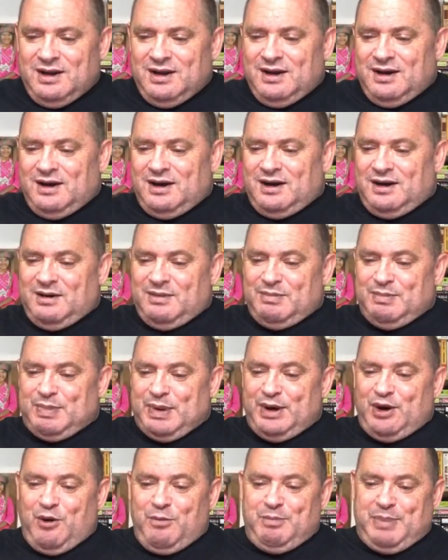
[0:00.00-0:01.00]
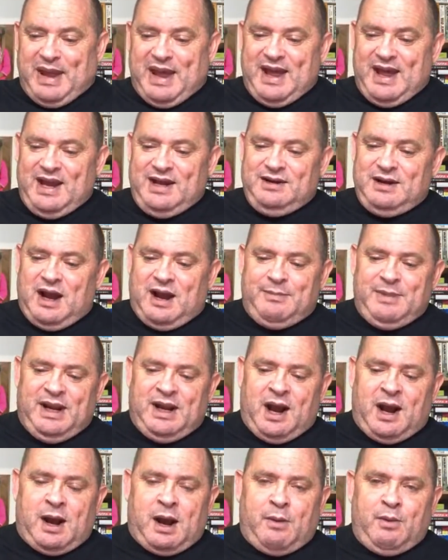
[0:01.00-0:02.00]
Phnom Penh, I mean,
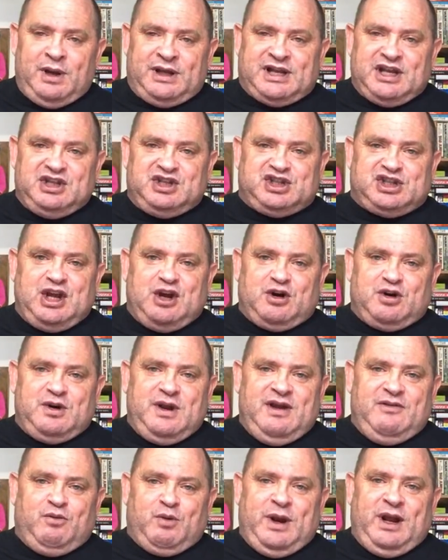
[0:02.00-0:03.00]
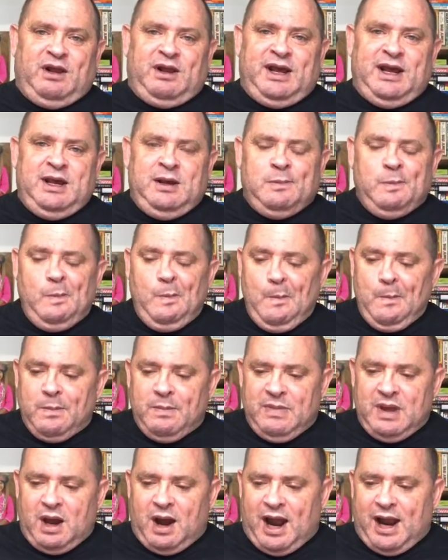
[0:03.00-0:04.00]
I would consider it really,
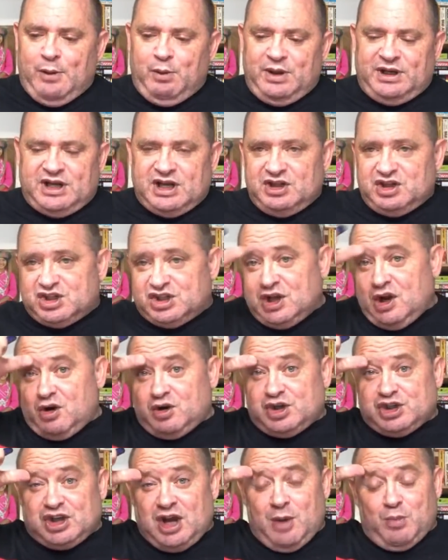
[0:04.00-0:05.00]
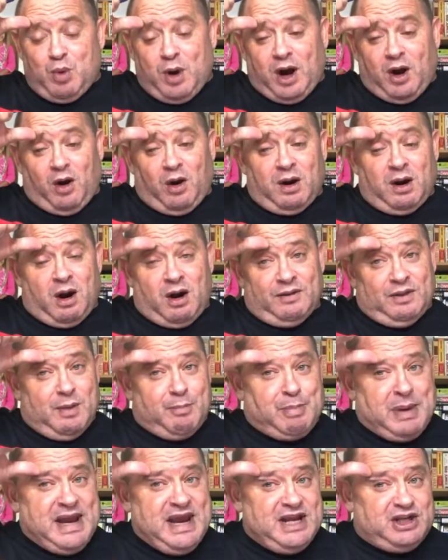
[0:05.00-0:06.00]
I would consider somewhere on the
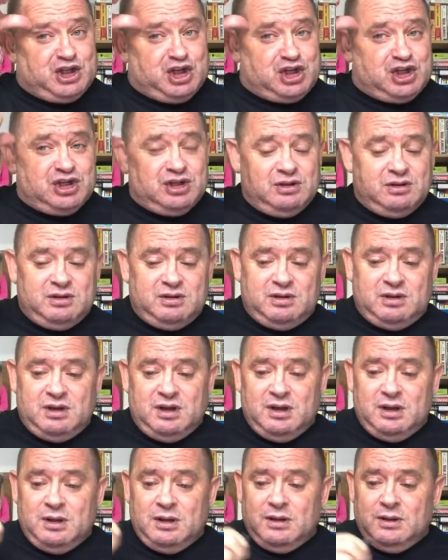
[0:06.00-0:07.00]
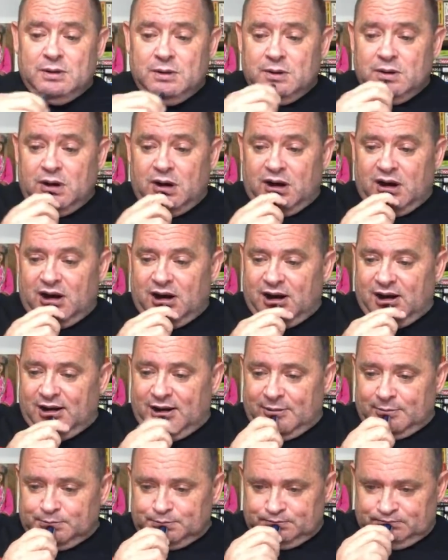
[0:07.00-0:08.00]
beach,
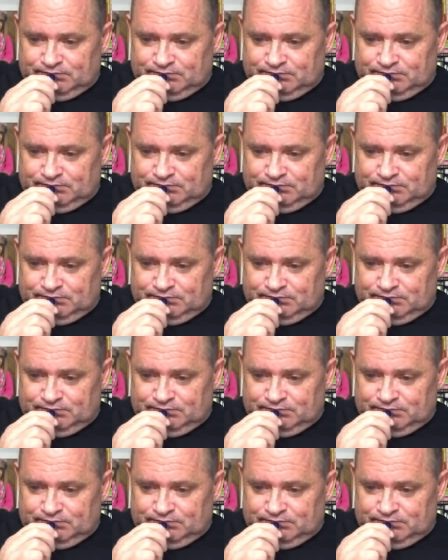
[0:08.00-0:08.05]
you